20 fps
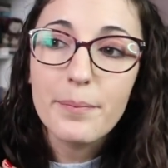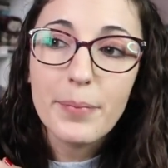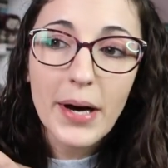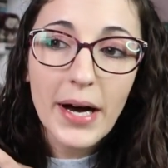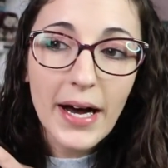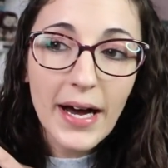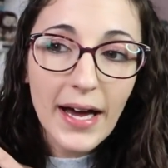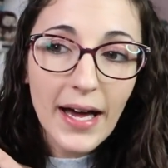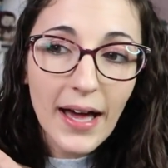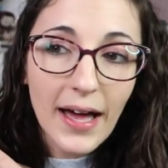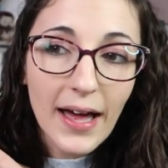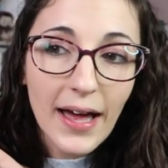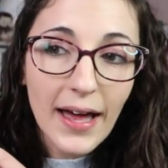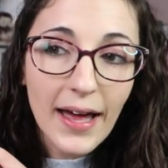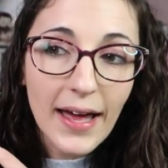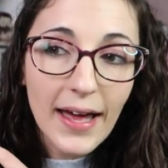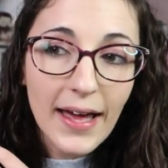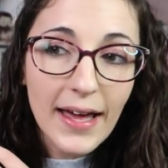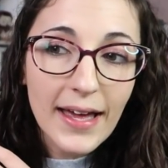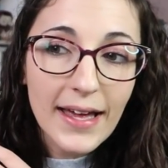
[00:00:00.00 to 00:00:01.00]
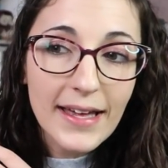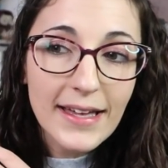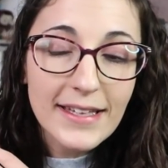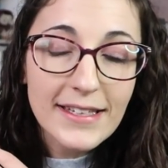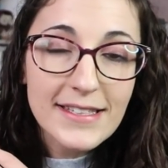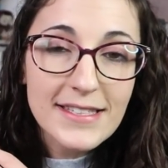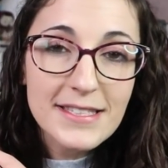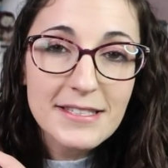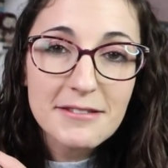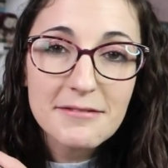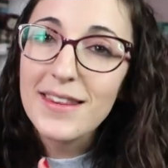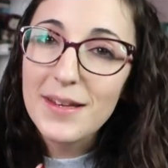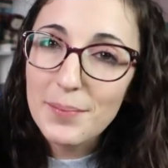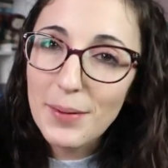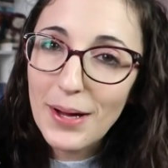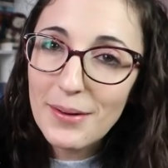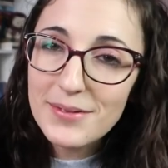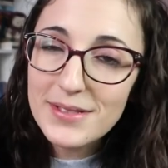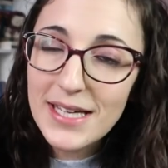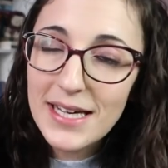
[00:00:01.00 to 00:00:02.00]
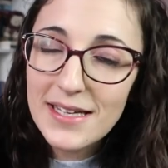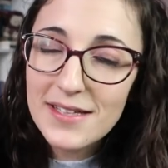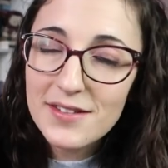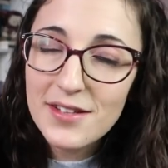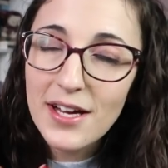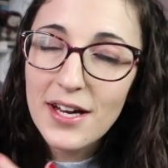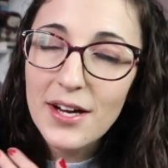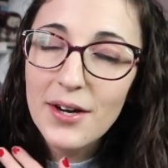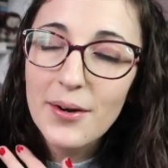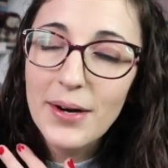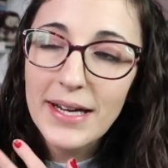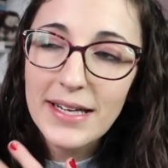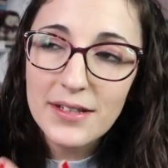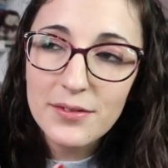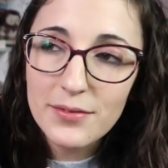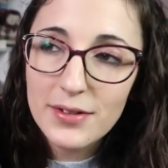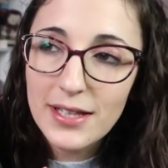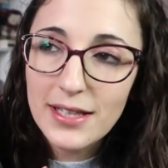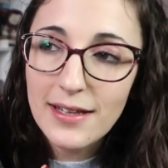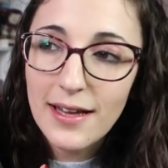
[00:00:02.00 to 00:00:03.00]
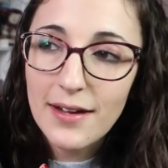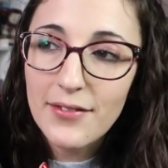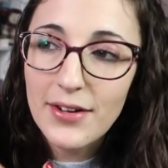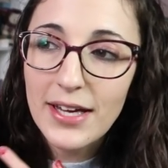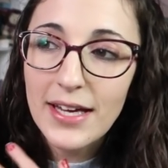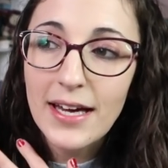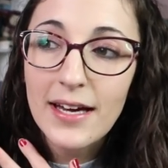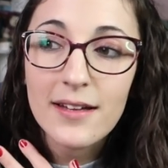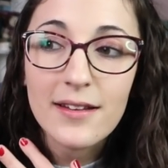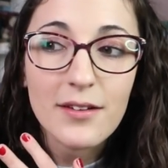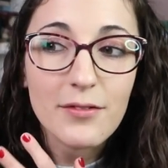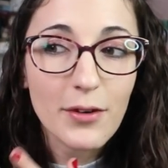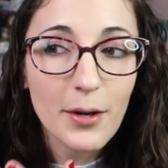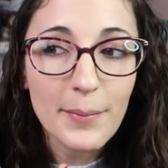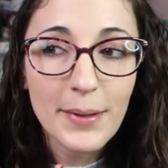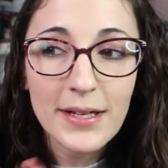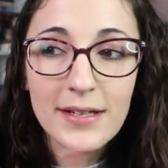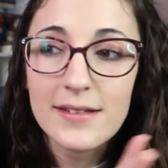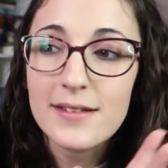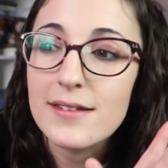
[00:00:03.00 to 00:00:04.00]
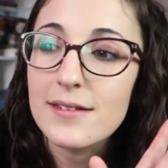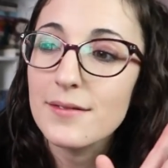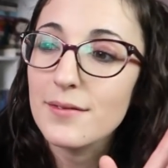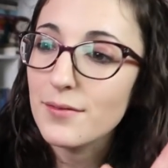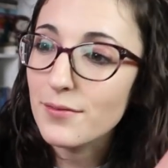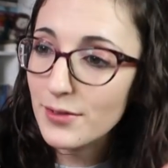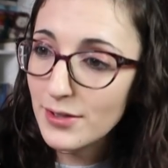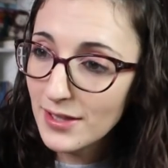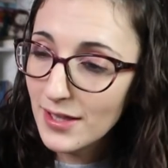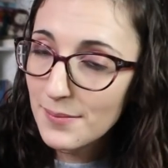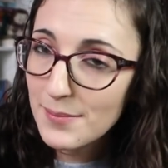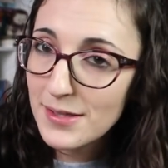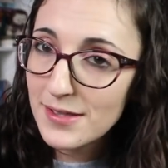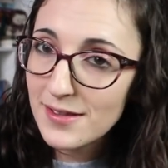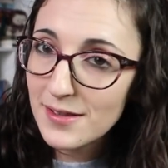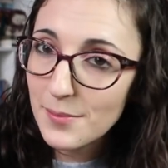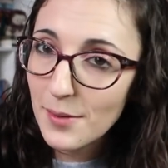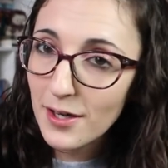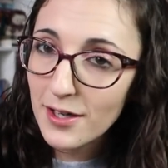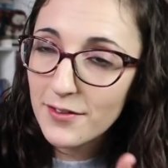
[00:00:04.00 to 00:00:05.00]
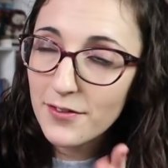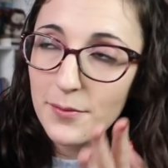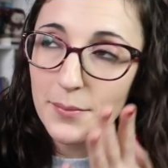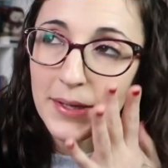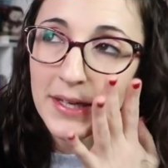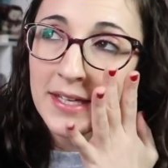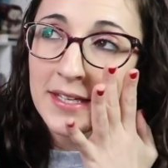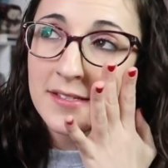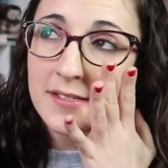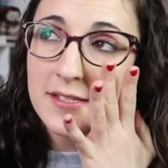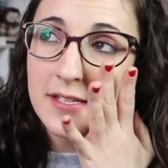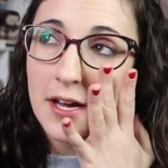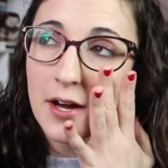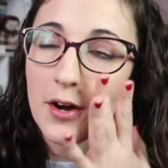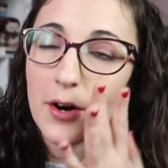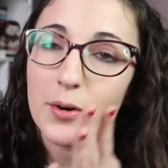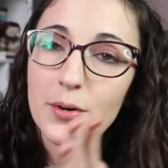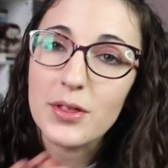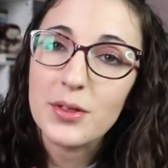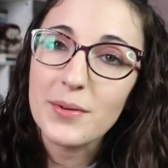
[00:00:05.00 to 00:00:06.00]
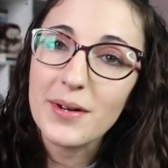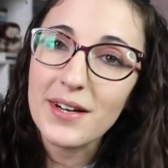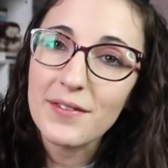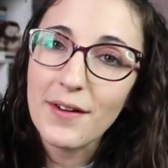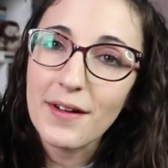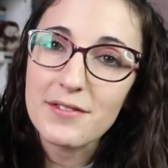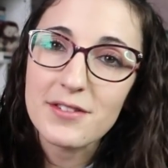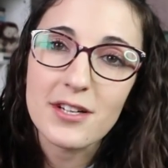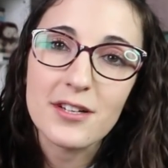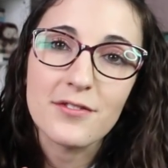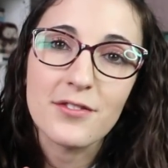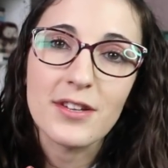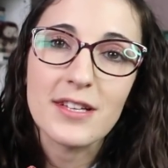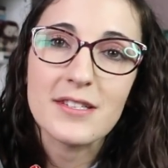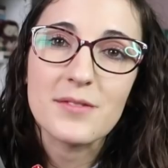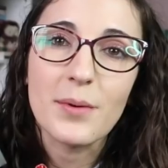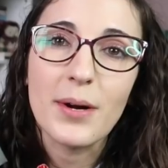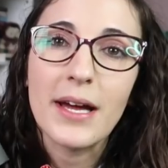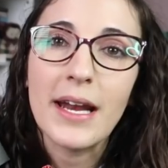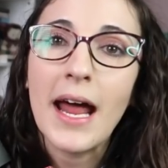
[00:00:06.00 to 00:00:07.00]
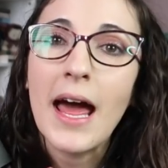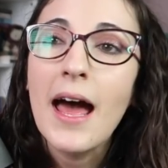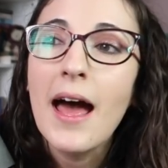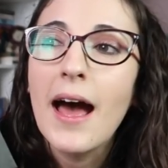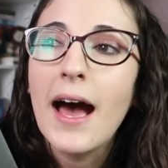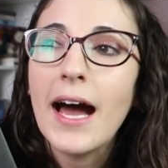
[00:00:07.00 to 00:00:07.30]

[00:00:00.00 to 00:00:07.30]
but the plot was kind of slow. I didn't really love it. The romance really missed the mark for me, so 3 out of 5 stars for this one.